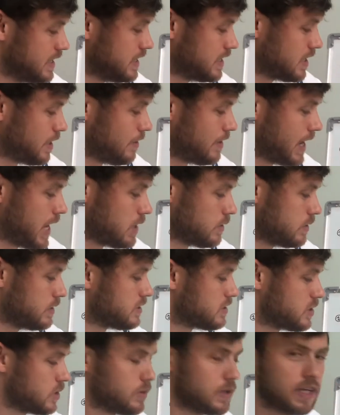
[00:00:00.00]
going out and
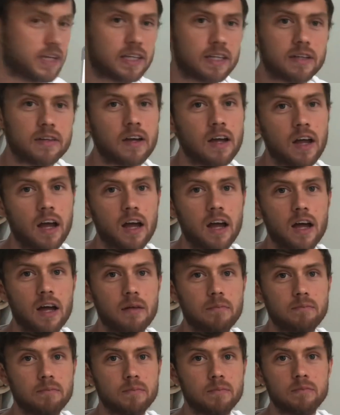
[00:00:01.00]
doing
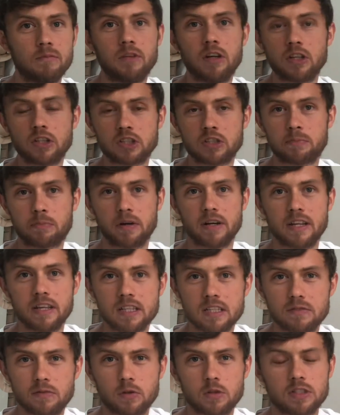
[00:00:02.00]
a sprint
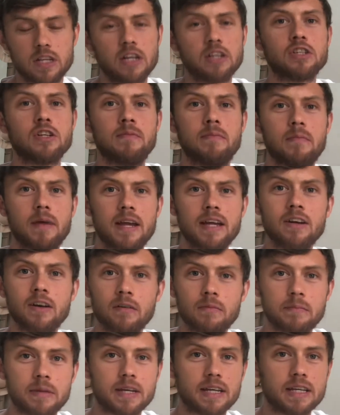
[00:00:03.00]
interval session may
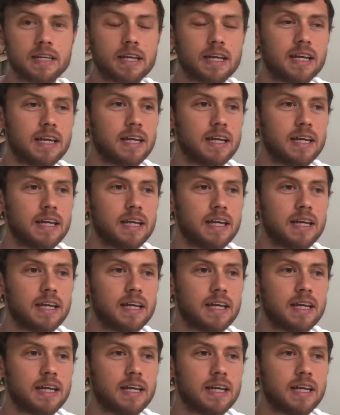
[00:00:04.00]
not be